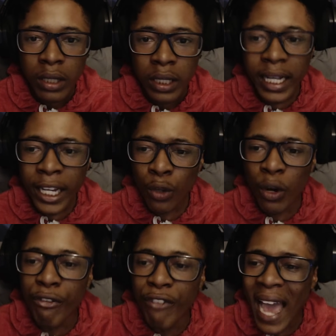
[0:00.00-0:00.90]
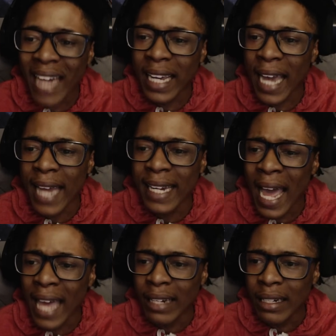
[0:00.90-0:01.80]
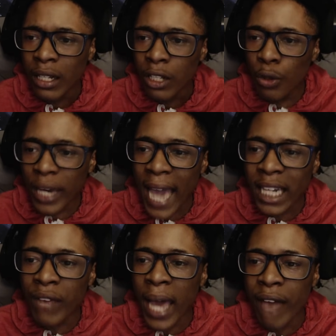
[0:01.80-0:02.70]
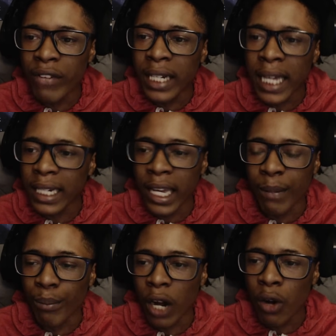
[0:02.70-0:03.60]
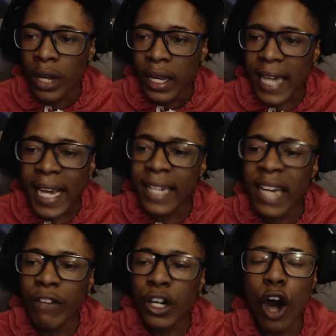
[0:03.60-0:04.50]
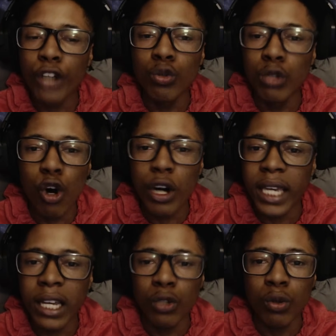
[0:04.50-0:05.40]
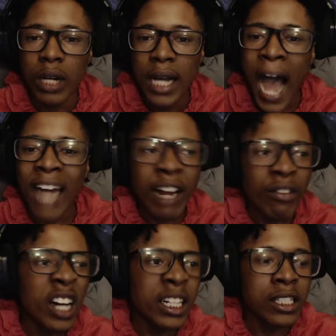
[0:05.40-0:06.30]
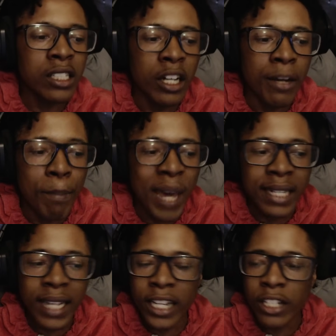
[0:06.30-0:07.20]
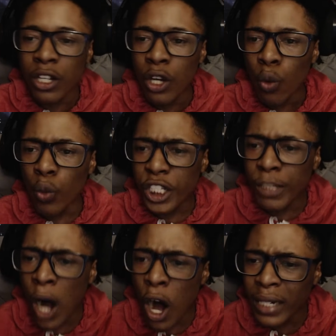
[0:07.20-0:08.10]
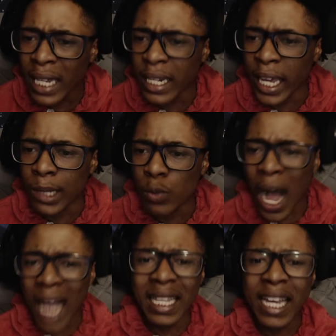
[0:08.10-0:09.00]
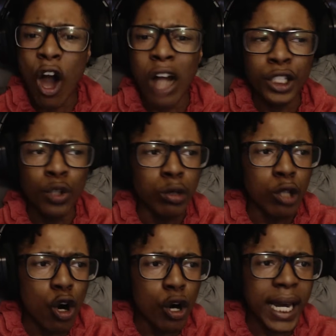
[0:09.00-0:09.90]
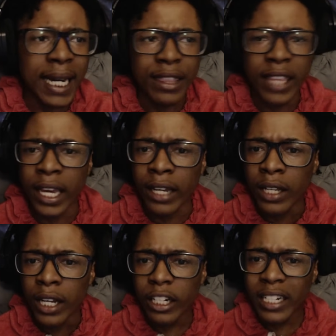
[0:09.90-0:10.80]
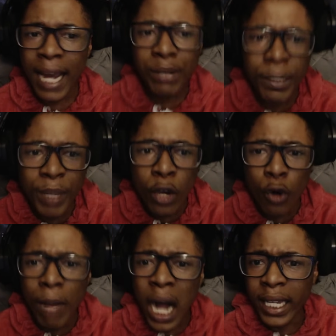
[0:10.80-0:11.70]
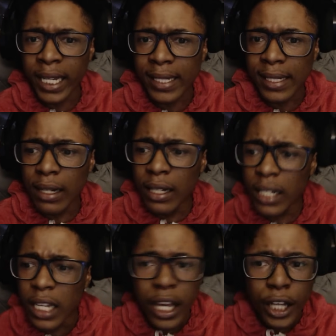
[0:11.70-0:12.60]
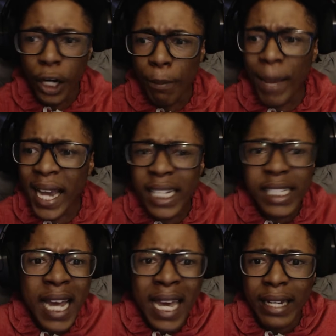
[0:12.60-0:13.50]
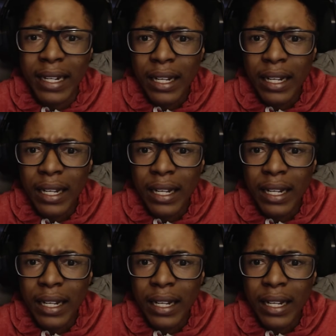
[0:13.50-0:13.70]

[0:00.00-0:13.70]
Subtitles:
Then you a fat nigga at that. You can't even have a nickname, bro. They can never call you Lil Kendall. I never understood big niggas with small nicknames. Why is they calling you Lil anything? Your name should be Humongous. You're big as shit.